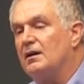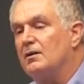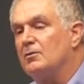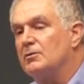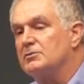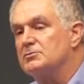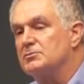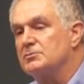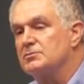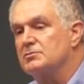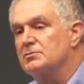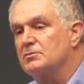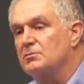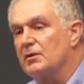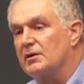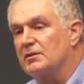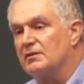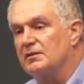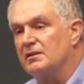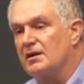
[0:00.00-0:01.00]
which was
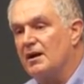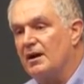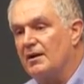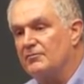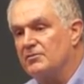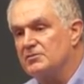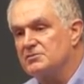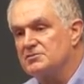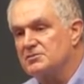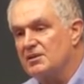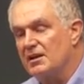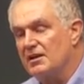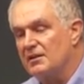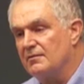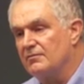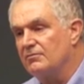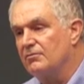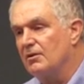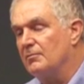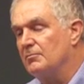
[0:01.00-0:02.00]
quickly
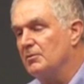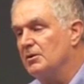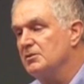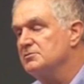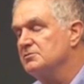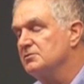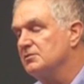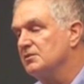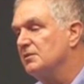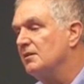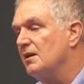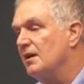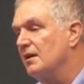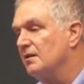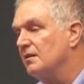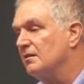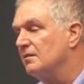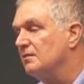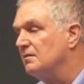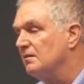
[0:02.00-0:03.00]
confiscated from us. It
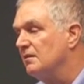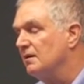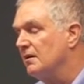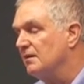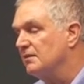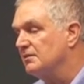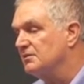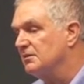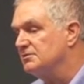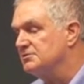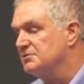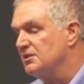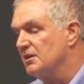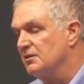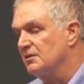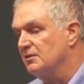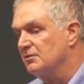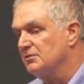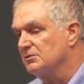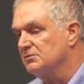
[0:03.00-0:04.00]
had a
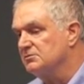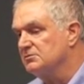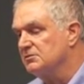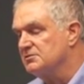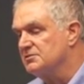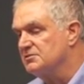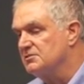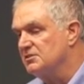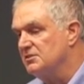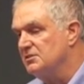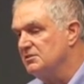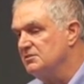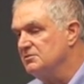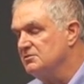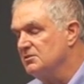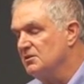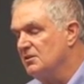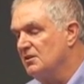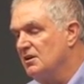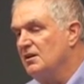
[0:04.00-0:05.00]
congenital
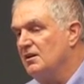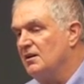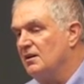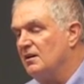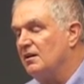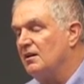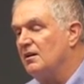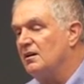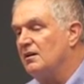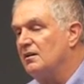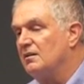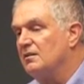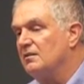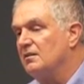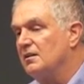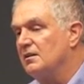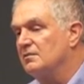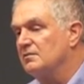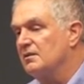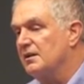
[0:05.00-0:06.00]
disease.
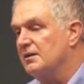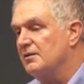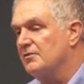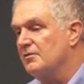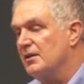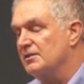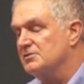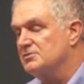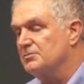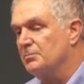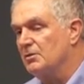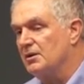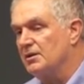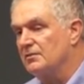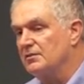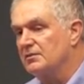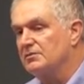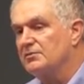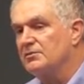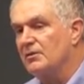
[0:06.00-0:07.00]
And later that
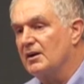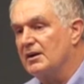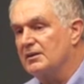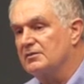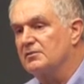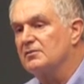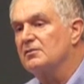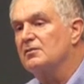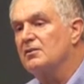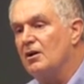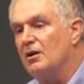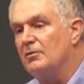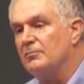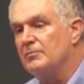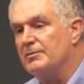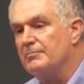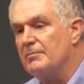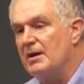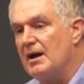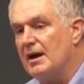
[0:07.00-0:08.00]
spring, the director called
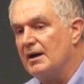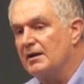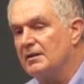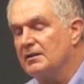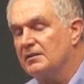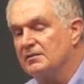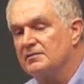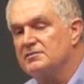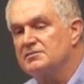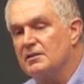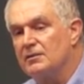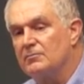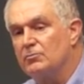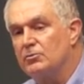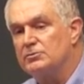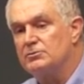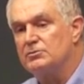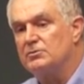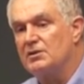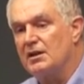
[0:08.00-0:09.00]
me back and said,
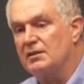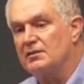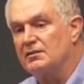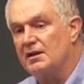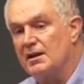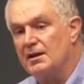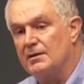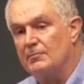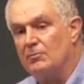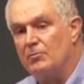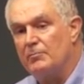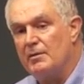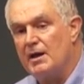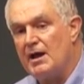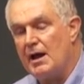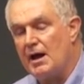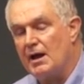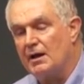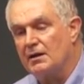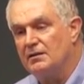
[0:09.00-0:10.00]
"Would you take the animal
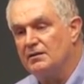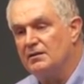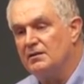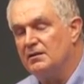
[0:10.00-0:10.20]
back?"